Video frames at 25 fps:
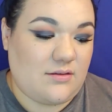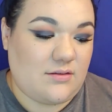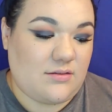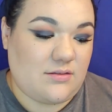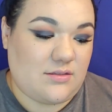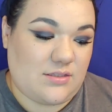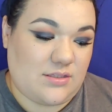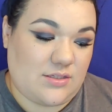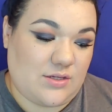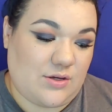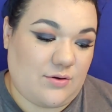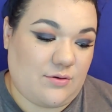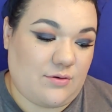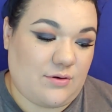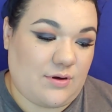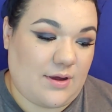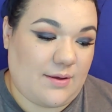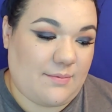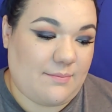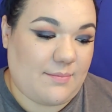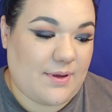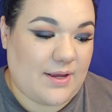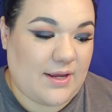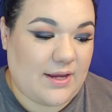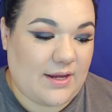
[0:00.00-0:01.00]
So I
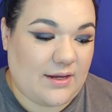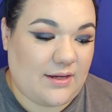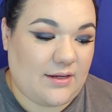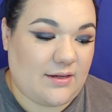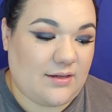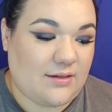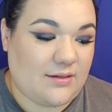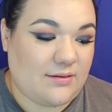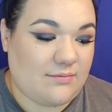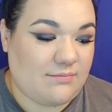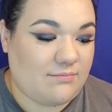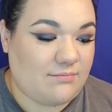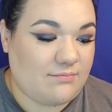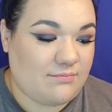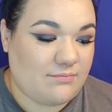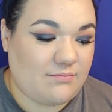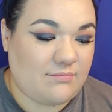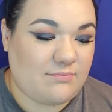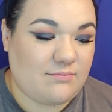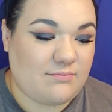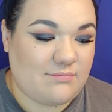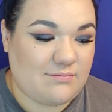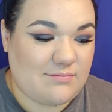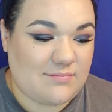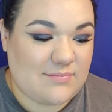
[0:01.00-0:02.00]
might
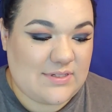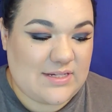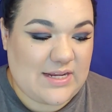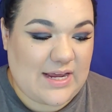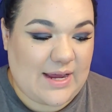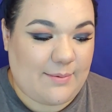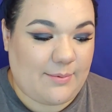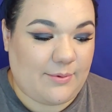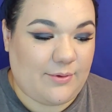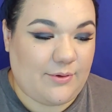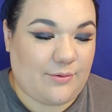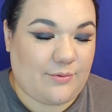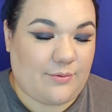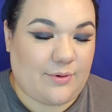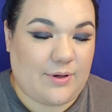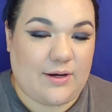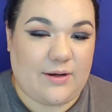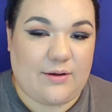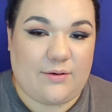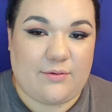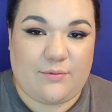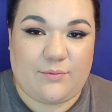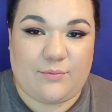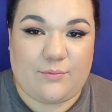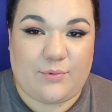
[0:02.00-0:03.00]
dabble
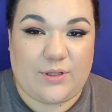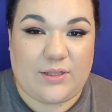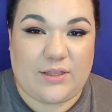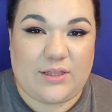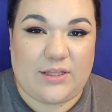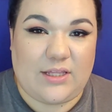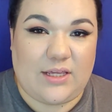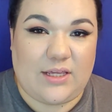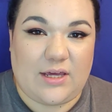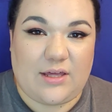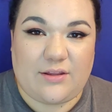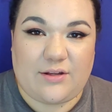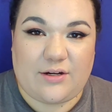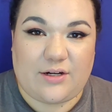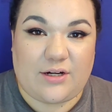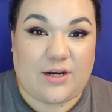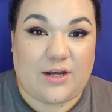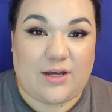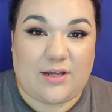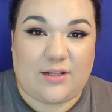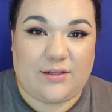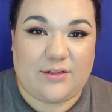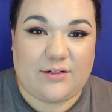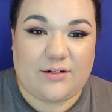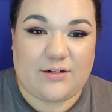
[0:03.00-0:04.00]
around with other
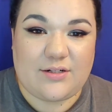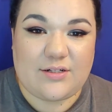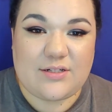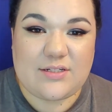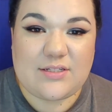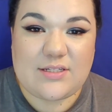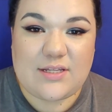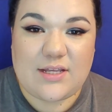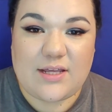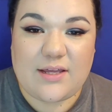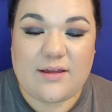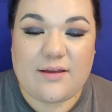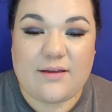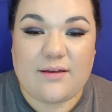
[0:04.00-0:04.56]
colors.